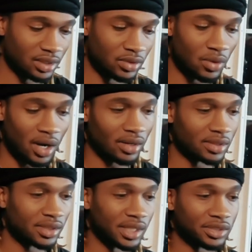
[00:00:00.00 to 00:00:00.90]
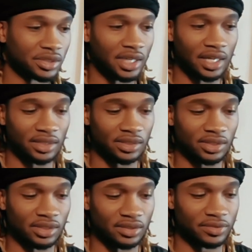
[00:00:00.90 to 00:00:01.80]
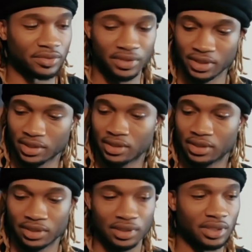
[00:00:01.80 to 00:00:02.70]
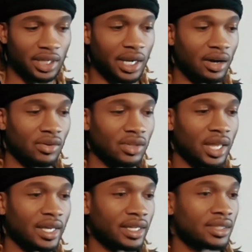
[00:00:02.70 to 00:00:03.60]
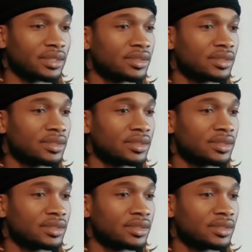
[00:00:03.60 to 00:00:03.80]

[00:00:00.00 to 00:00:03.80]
Do all this extra kind of stuff, and I don't like it.